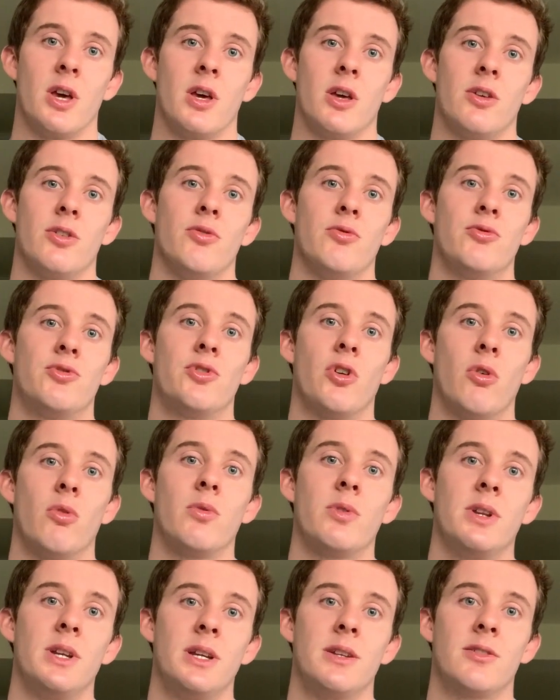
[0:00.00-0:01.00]
you don't
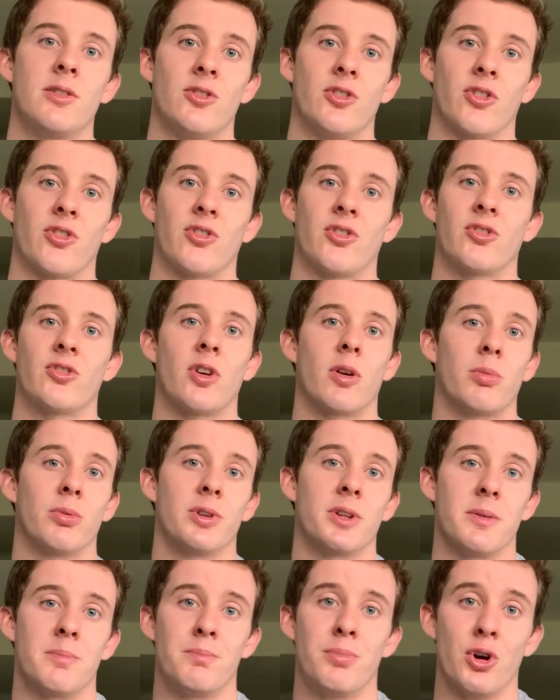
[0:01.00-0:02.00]
need to just
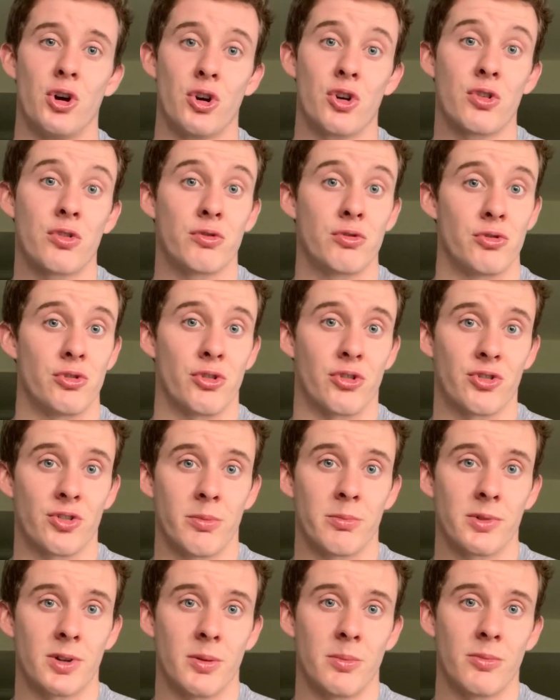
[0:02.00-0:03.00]
stubbornly push through your
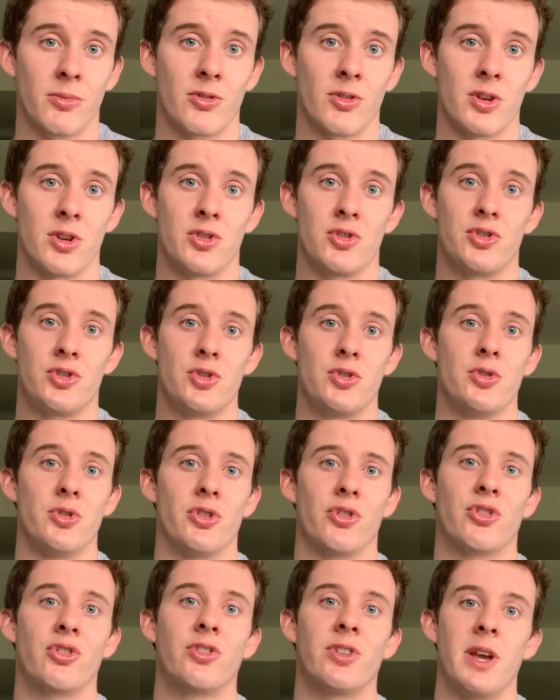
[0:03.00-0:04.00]
symptoms and do
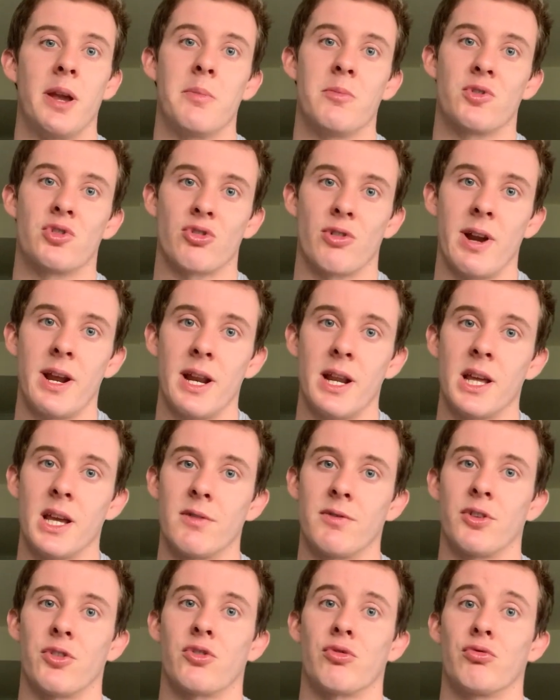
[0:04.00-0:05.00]
your same training
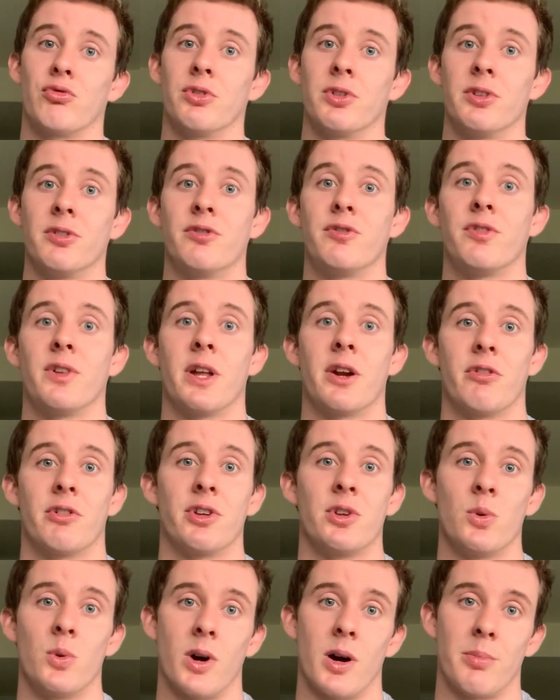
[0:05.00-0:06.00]
if it's really
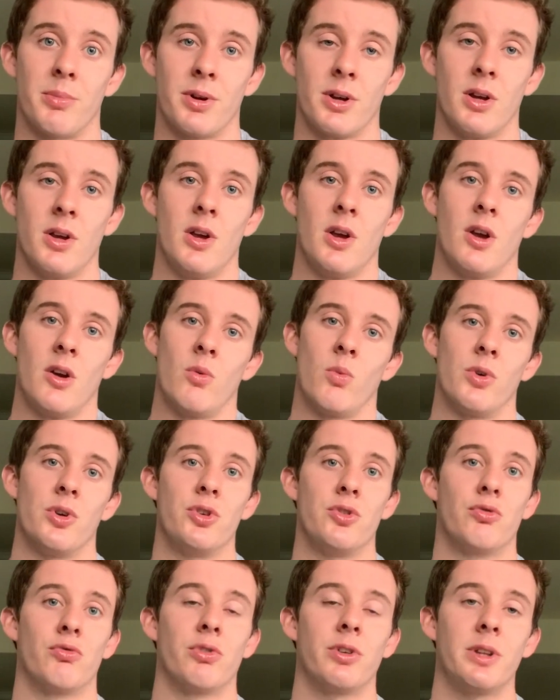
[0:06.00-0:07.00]
flaring you up. What
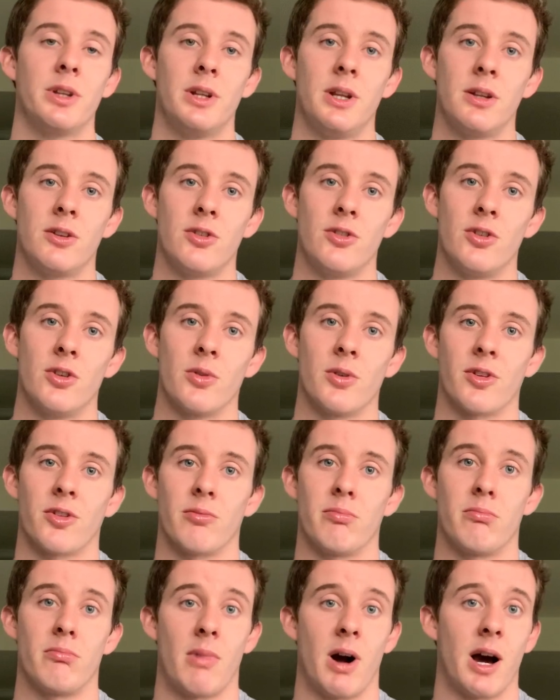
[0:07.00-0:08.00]
you really need to do is
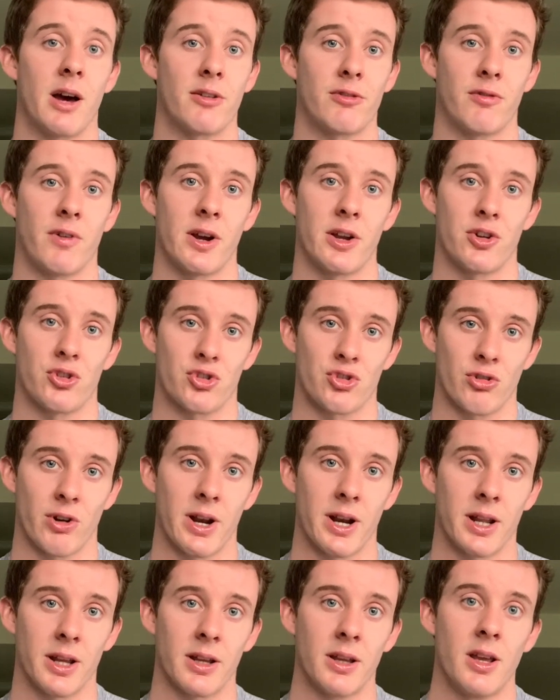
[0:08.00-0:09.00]
modify your
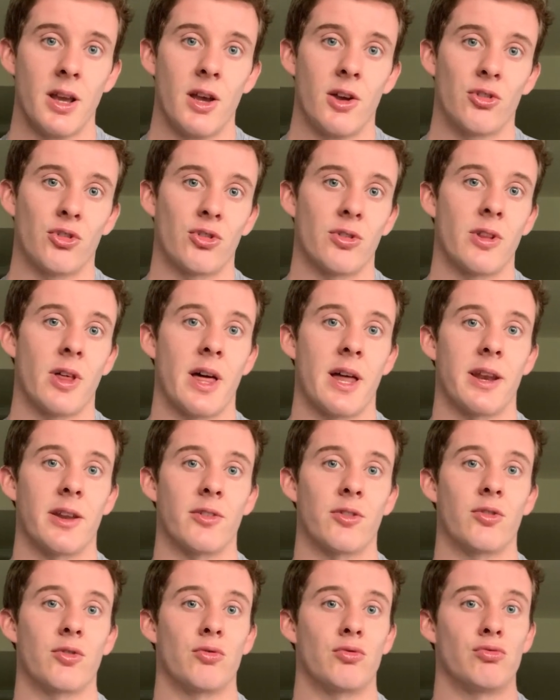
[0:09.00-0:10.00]
training so that
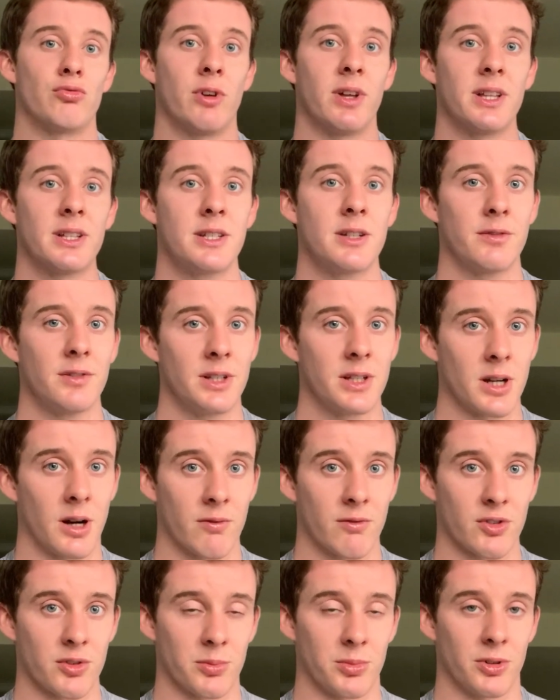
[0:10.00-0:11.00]
it's relatively
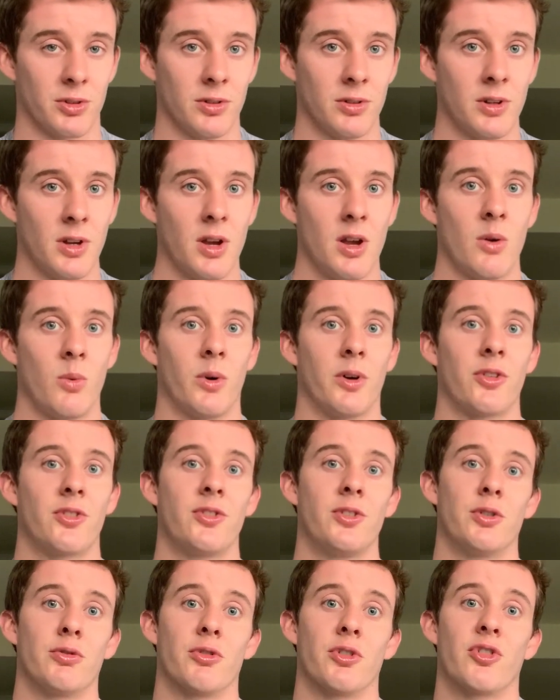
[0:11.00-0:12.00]
comfortable while
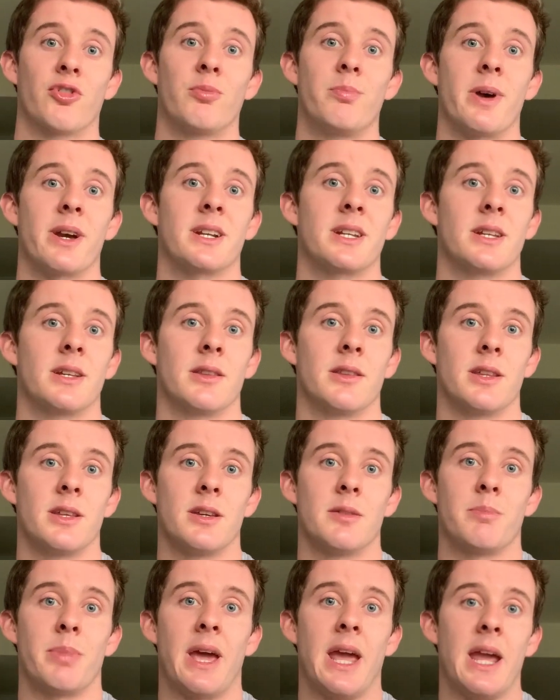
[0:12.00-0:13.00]
still respecting
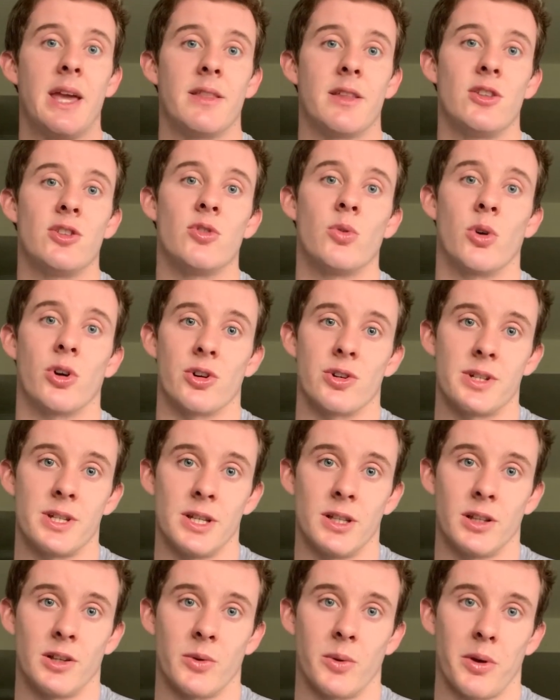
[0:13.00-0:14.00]
the pain that you are
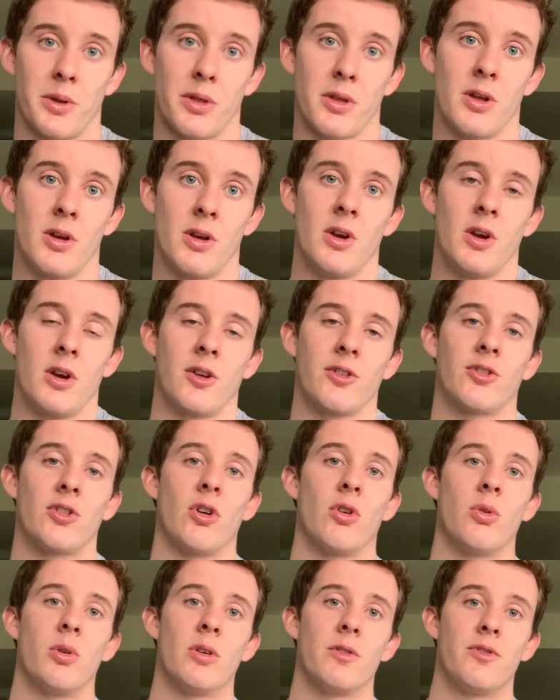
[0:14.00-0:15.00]
dealing with.
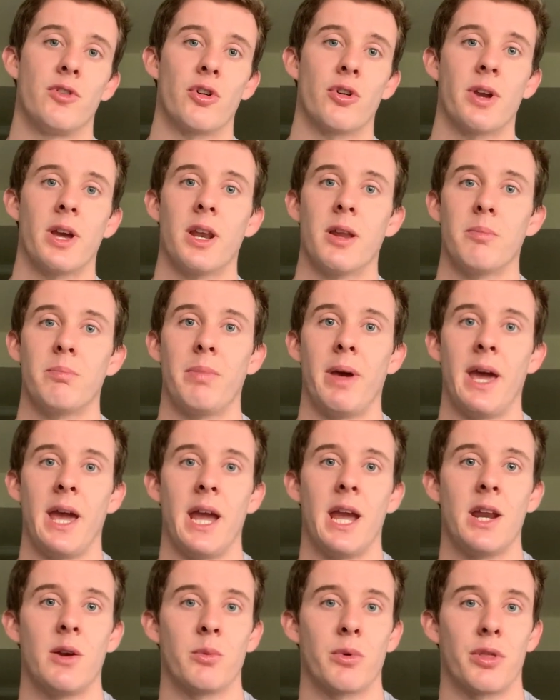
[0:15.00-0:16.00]
So if you're getting
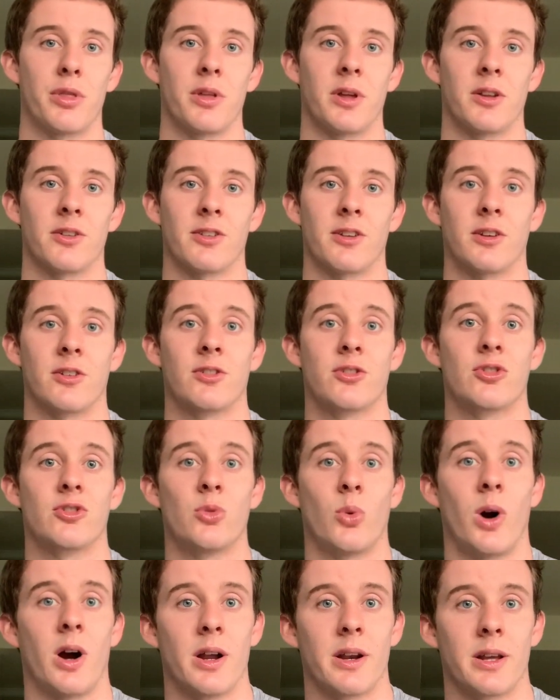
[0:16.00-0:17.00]
pain with things like
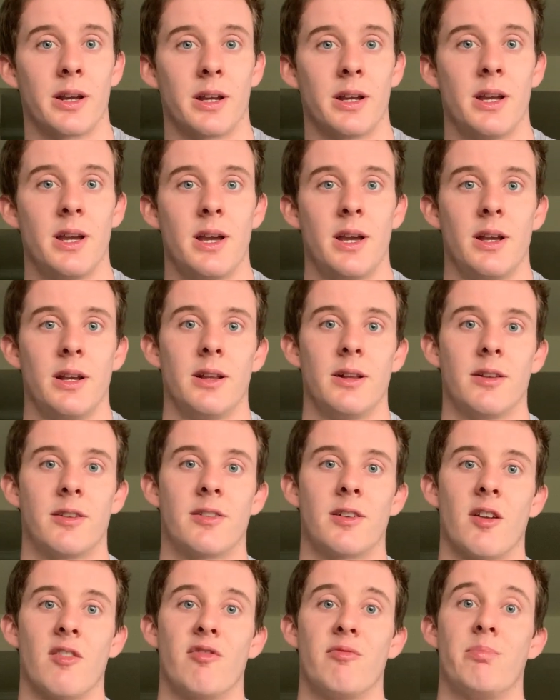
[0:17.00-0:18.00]
squatting,
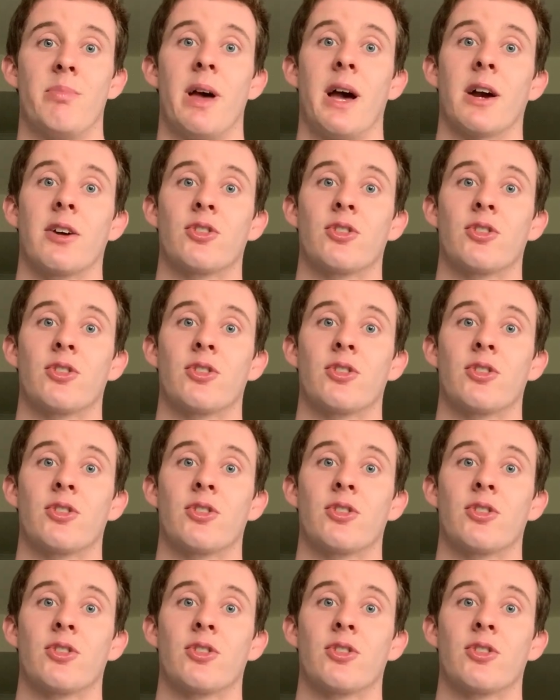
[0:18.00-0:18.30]
instead of back